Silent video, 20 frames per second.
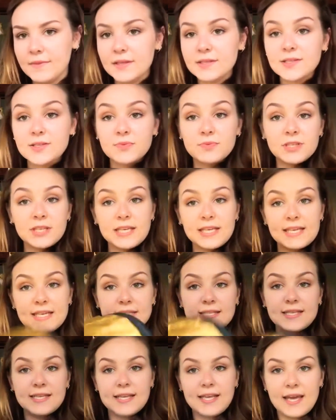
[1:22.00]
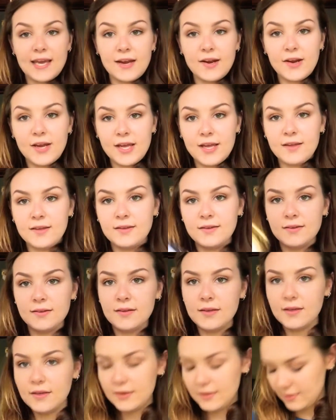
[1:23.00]
This is really easy to carry.
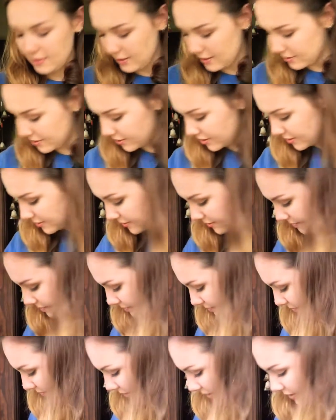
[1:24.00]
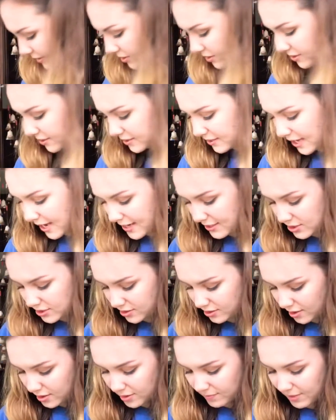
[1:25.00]
It's just, and it just
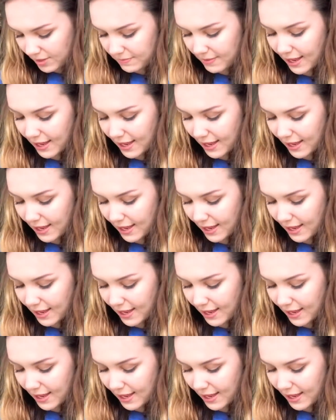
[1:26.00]
attaches onto my